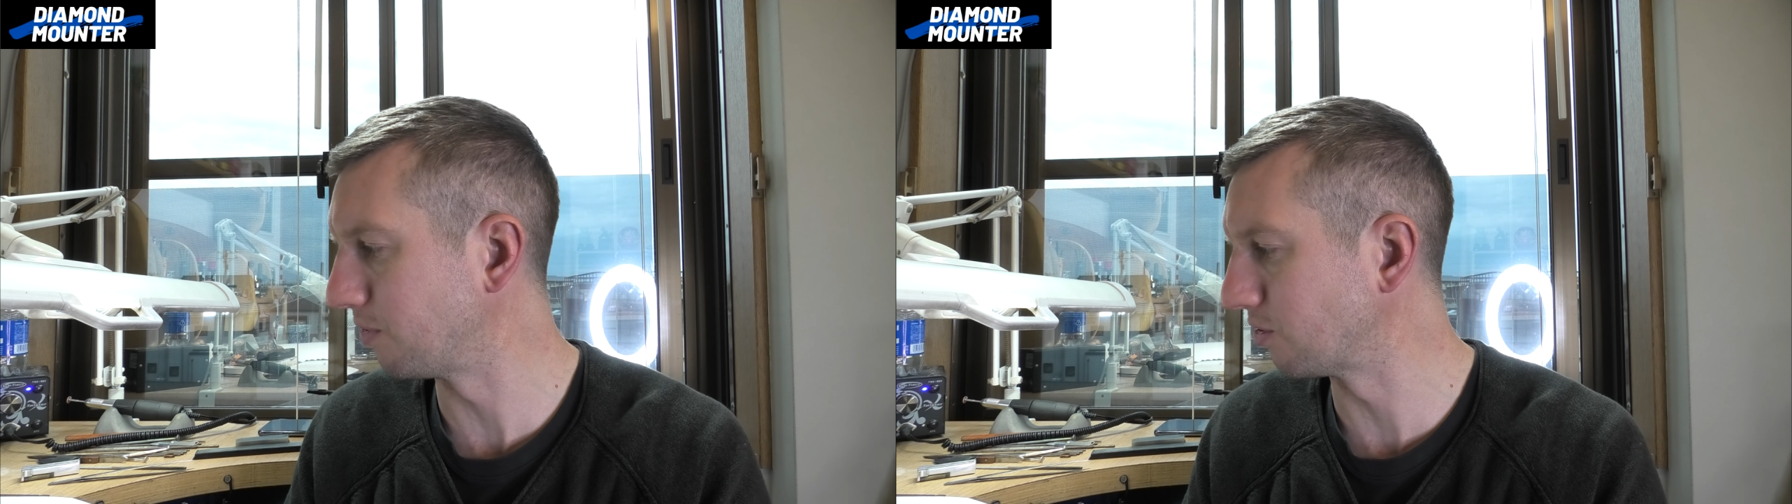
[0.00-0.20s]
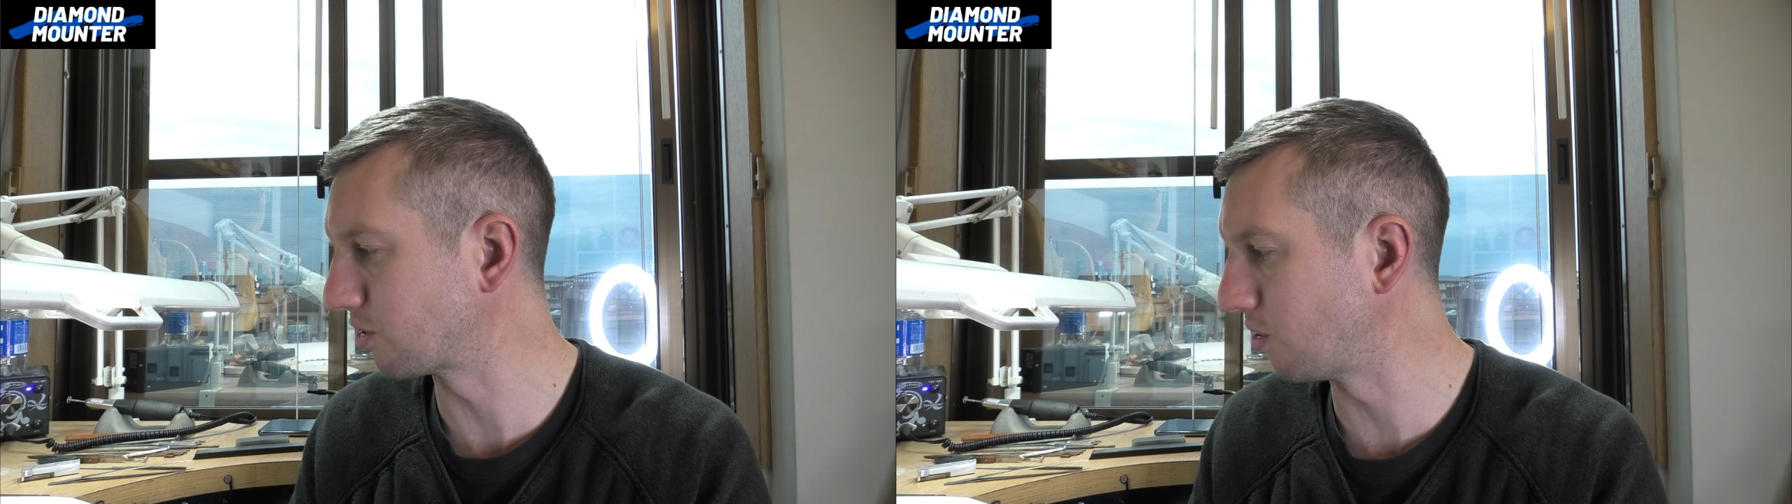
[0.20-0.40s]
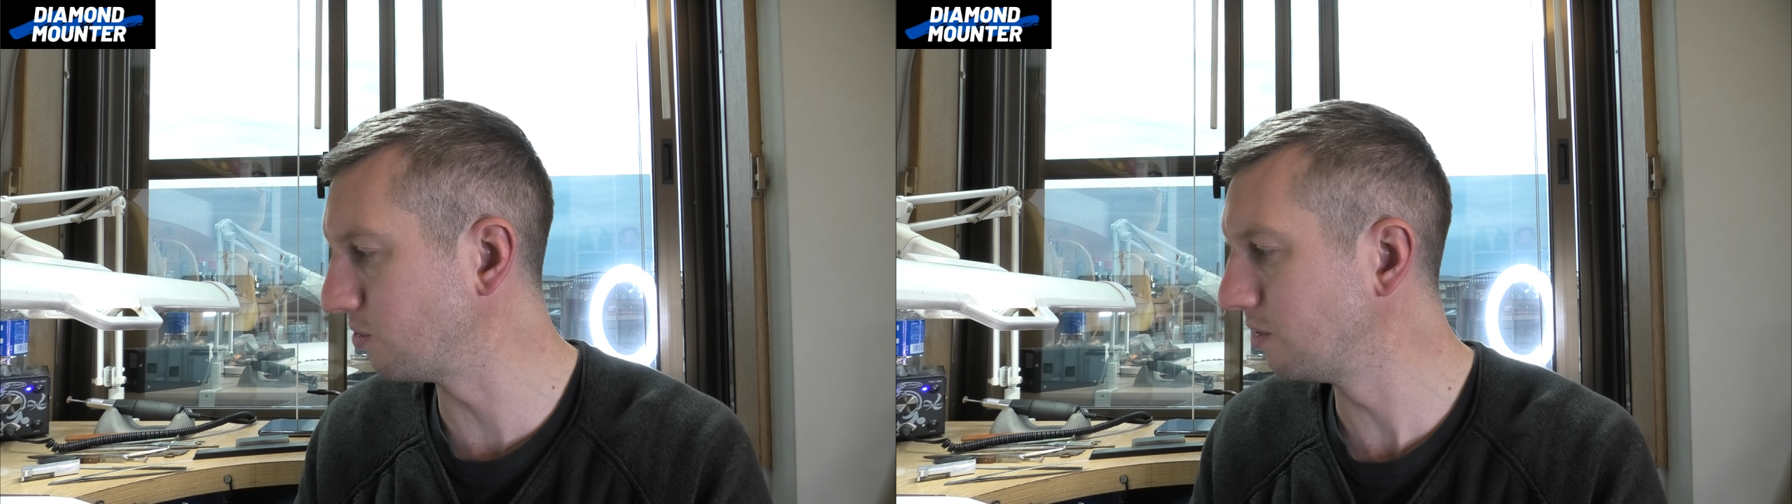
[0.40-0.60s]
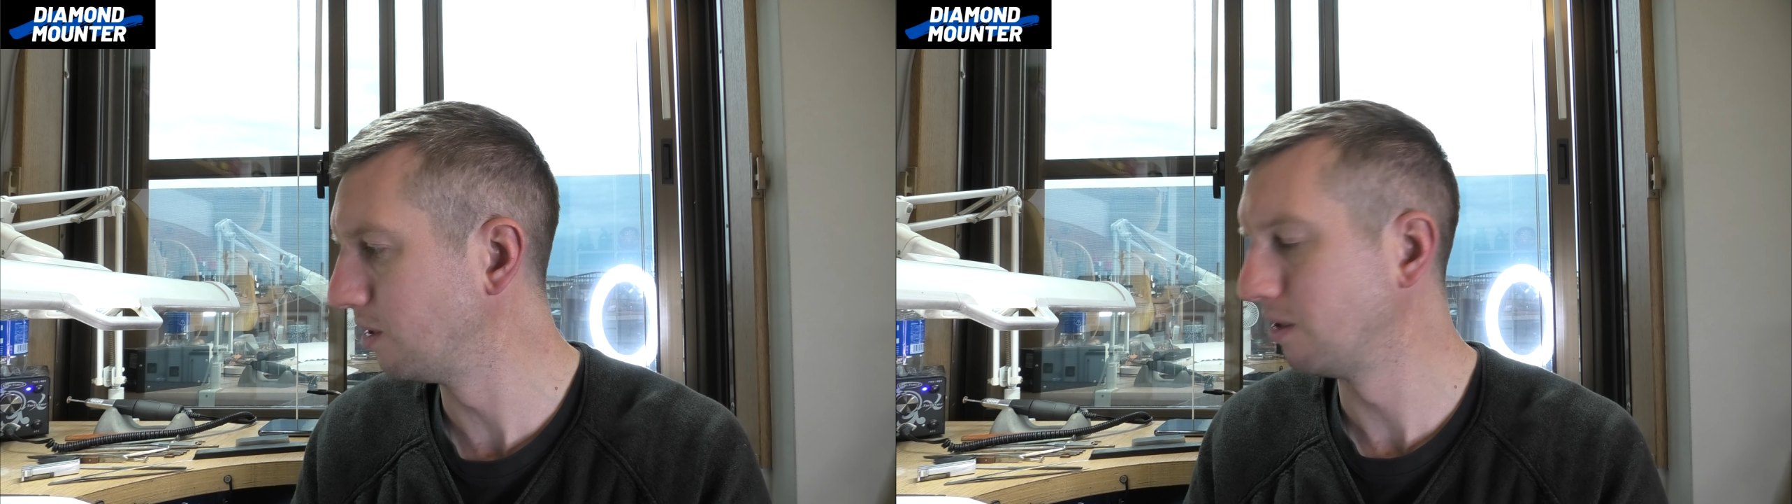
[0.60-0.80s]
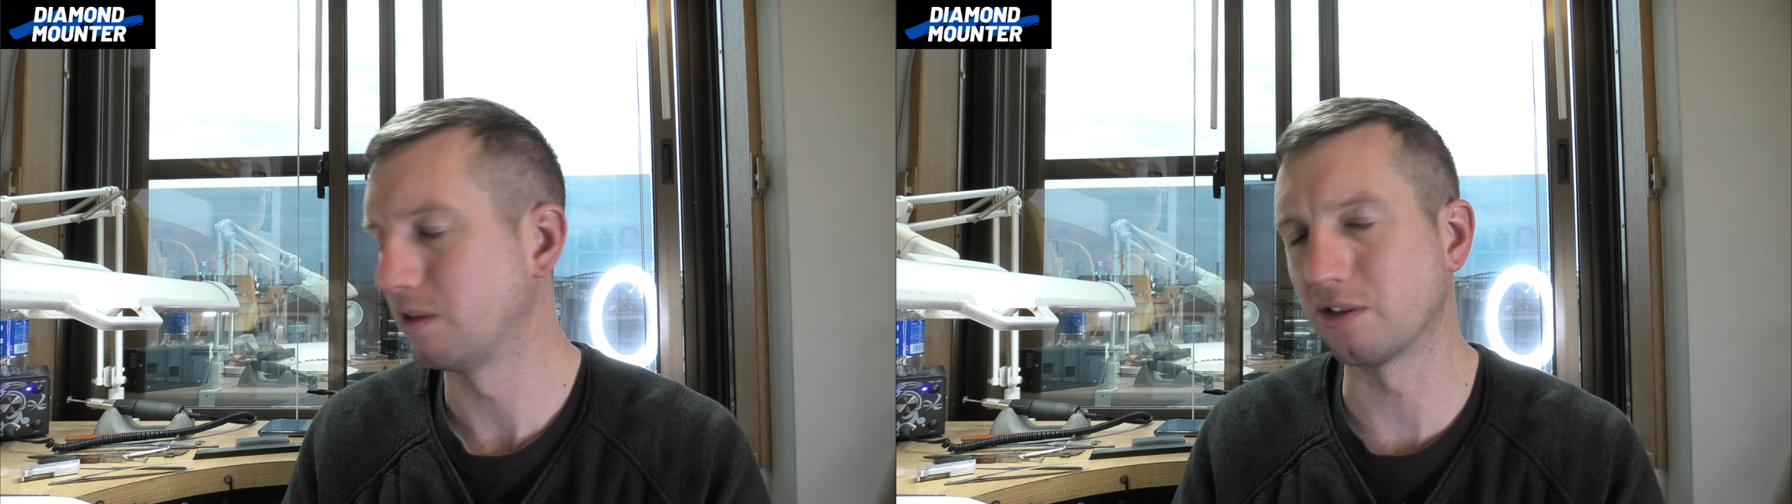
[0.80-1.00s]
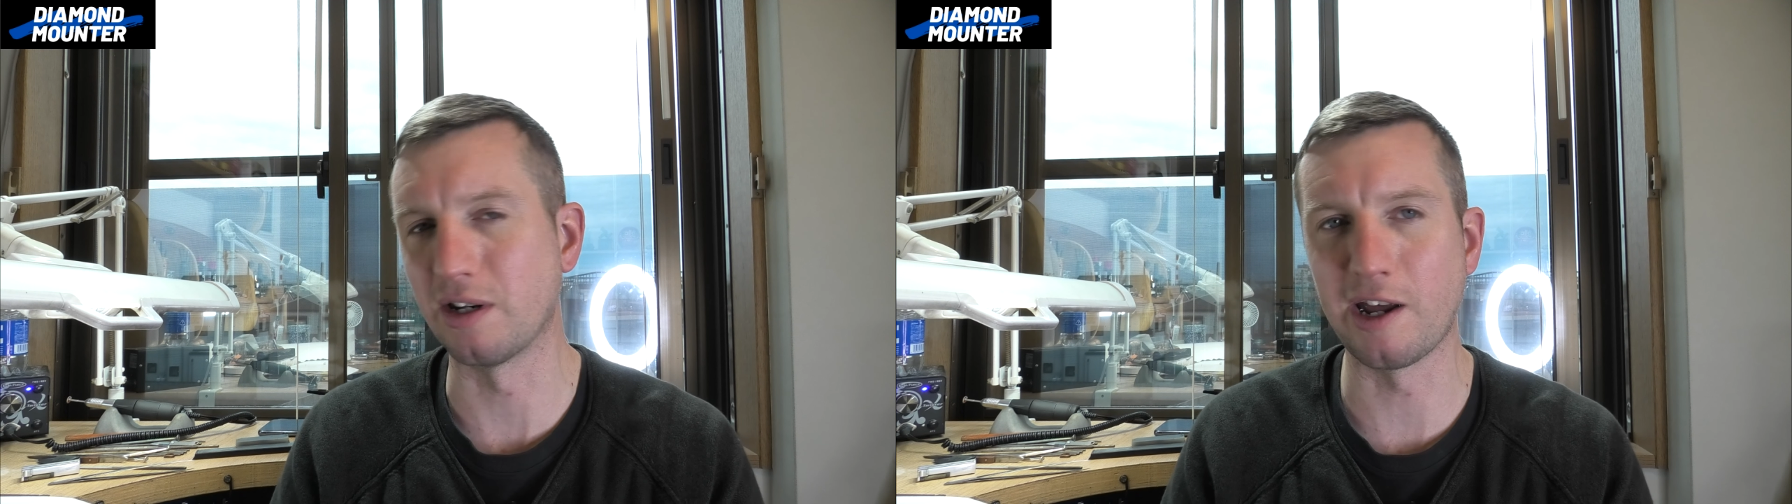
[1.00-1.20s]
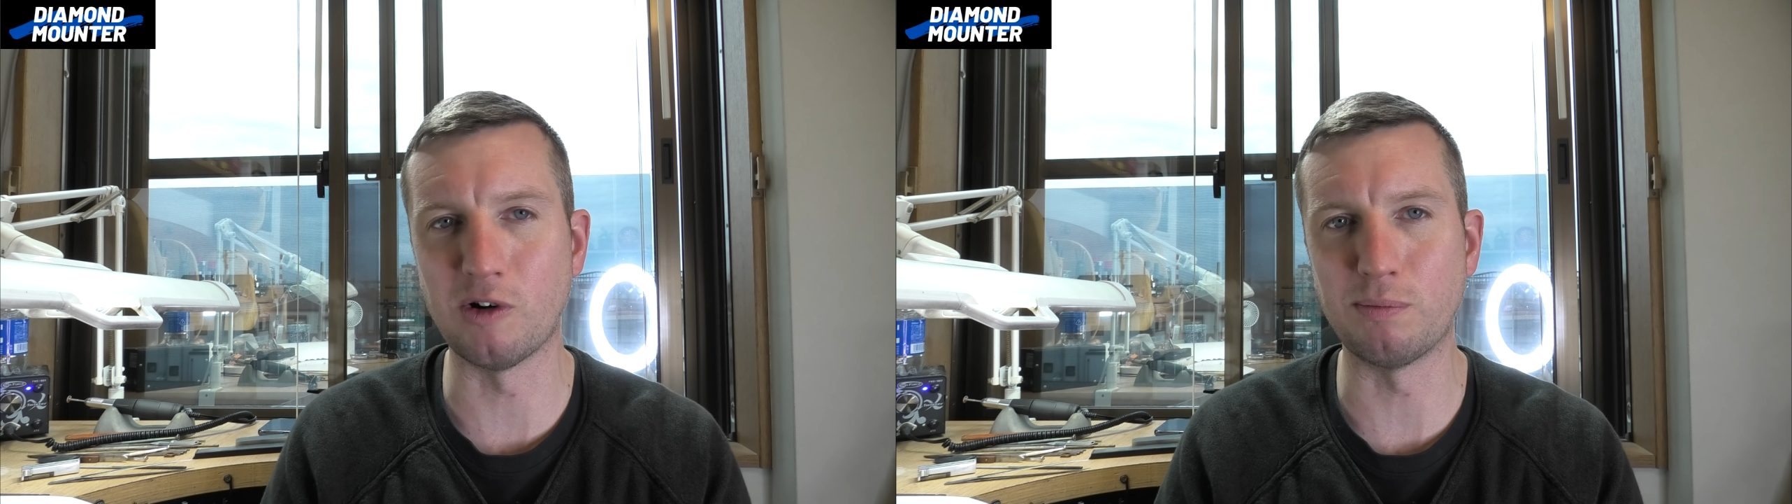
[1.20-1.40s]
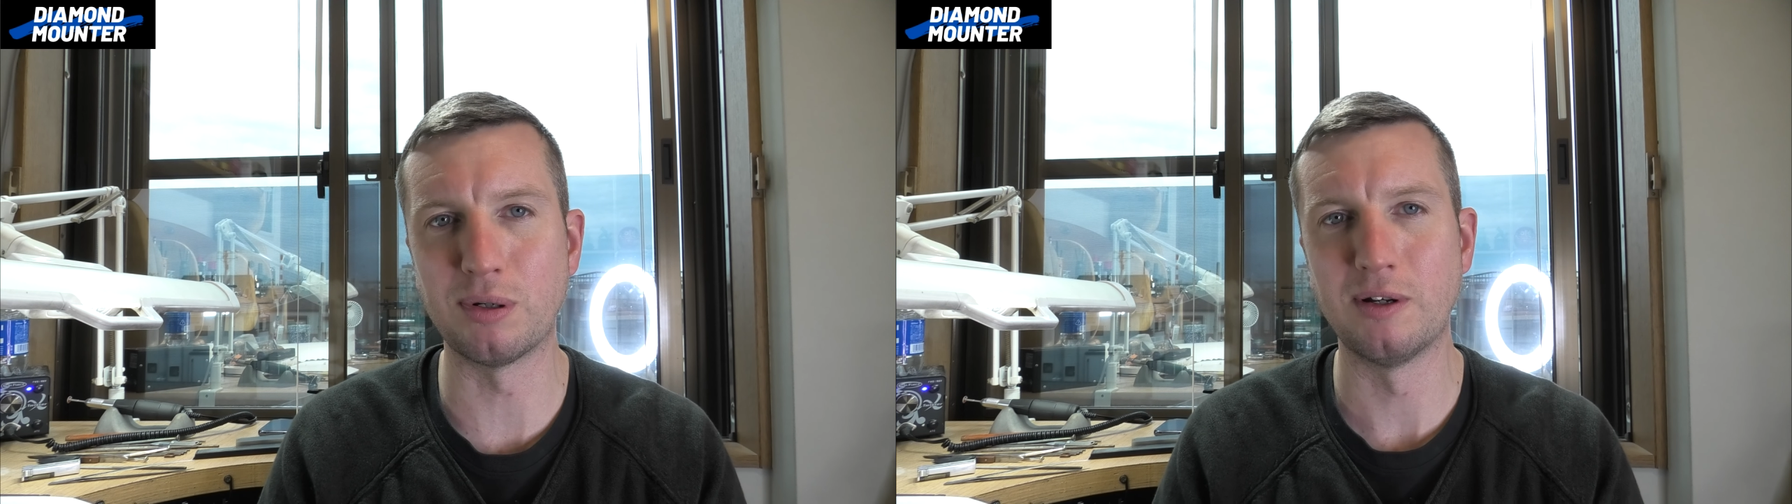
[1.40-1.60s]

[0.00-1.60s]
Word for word: the stone. It's going to help.